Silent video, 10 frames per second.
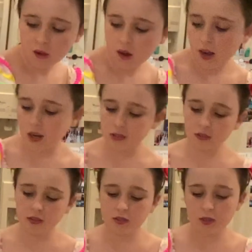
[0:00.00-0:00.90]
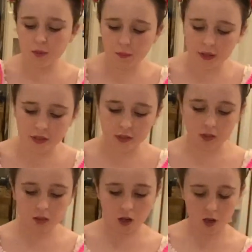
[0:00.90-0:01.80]
As you can see, my
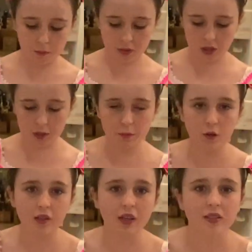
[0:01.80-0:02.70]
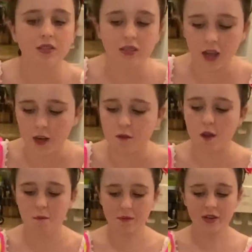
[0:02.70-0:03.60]
cutting board can slide
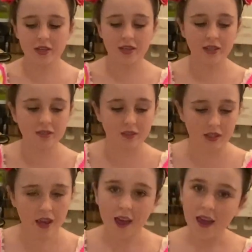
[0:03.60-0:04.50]
around pretty easily.